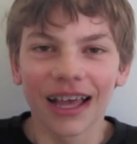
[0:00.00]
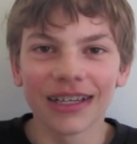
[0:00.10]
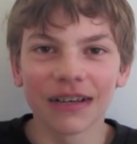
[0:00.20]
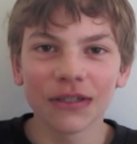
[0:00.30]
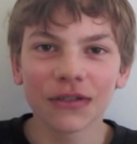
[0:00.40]

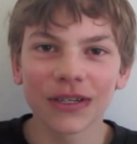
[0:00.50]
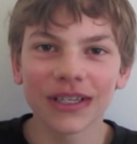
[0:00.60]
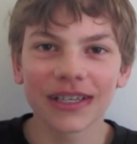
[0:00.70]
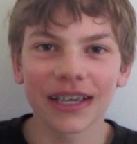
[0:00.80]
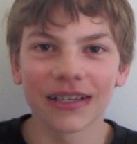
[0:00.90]
And every 20
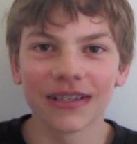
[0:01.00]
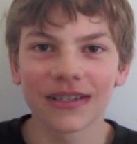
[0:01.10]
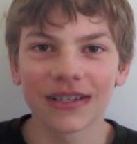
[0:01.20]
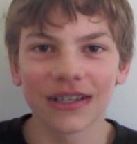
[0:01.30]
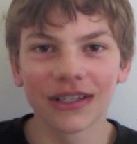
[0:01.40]

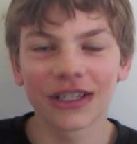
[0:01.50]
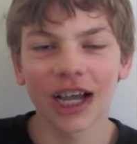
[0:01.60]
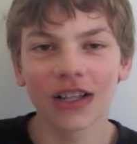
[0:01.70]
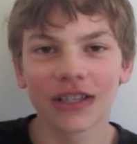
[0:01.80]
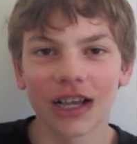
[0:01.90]
seconds, a
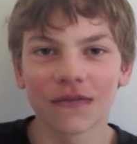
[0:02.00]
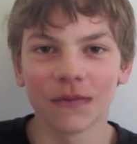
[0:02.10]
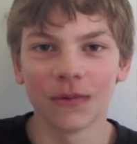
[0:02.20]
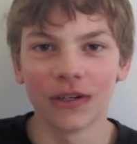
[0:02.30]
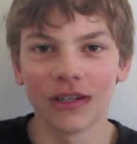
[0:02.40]
child dies
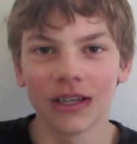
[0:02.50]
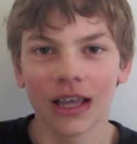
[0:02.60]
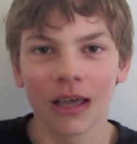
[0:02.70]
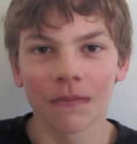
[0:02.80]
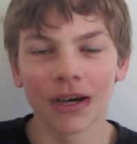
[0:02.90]
from one.
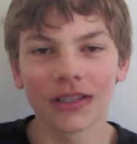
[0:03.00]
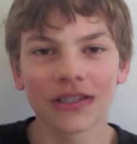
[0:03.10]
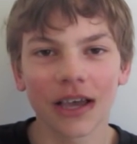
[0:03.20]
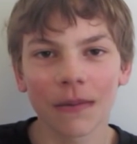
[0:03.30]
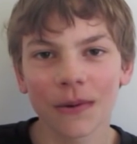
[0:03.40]
By the
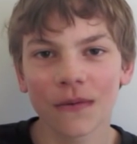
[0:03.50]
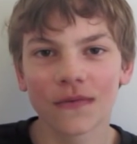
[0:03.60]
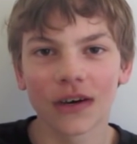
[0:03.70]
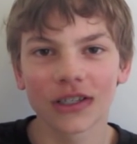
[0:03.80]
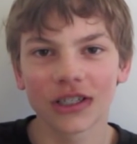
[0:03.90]
time you have
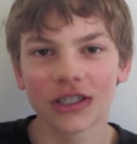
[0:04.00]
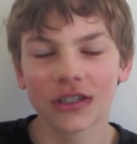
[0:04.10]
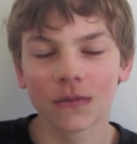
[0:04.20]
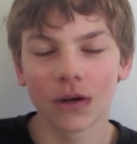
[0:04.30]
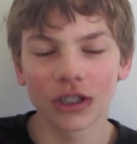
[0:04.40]

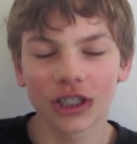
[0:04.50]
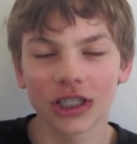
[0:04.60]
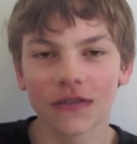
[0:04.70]
watched this